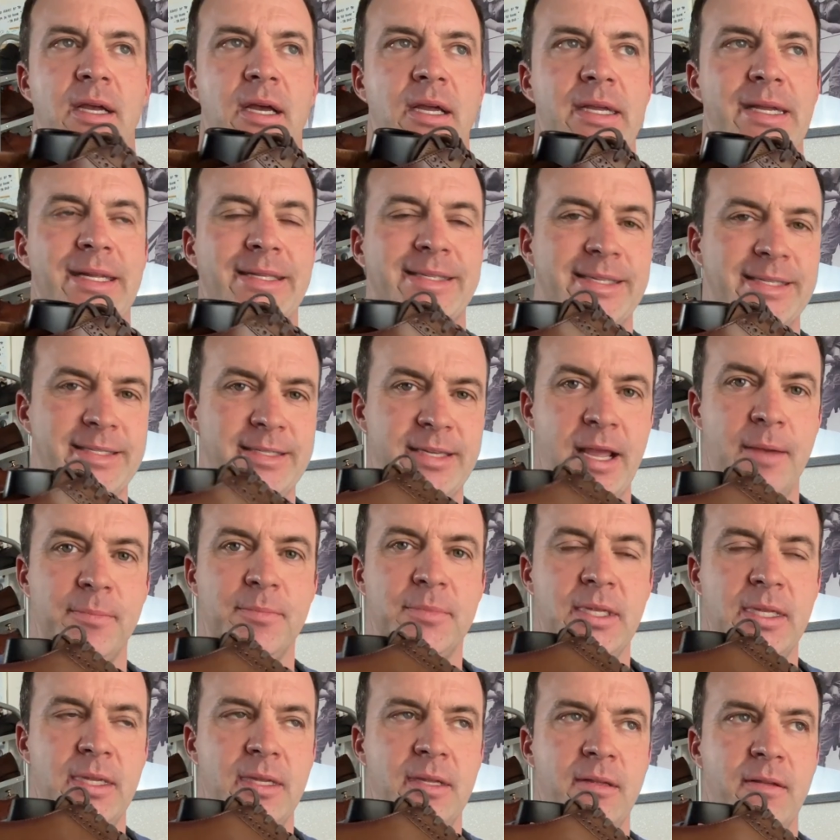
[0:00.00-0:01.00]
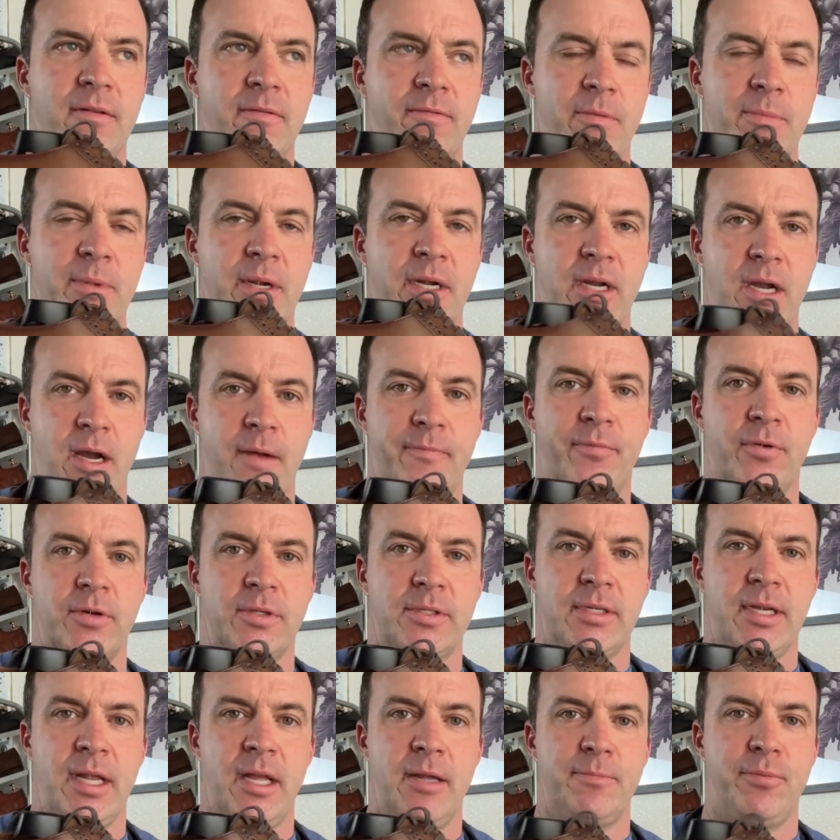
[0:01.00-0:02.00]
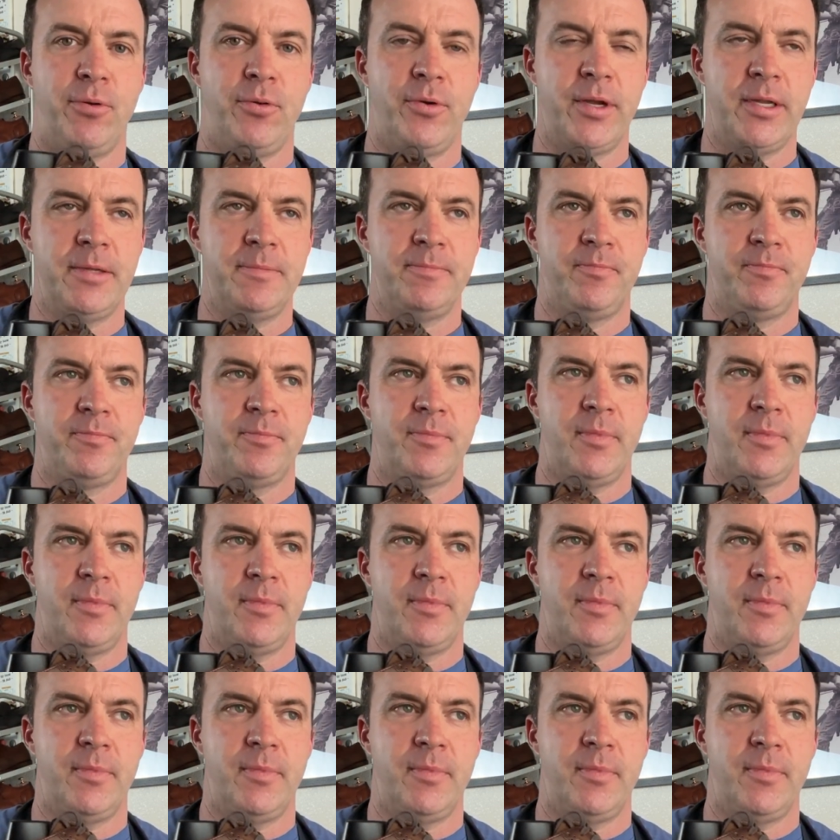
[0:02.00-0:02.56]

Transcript: it's tempting from a comfort standpoint.